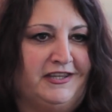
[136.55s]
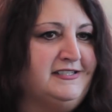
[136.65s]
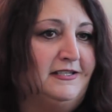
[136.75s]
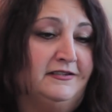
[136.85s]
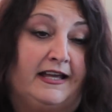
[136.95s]

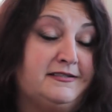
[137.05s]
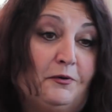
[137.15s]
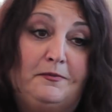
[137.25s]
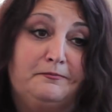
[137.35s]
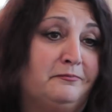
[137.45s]
That's that's
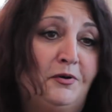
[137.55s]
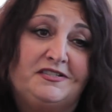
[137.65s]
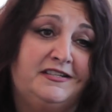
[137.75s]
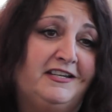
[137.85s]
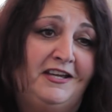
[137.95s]
where
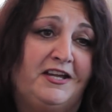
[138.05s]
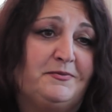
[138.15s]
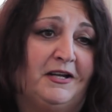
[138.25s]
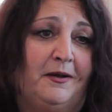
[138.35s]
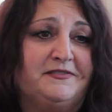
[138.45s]
most of the
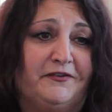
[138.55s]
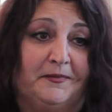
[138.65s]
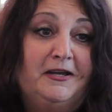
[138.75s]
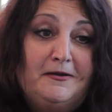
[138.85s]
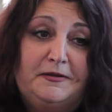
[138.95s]
engagement comes from.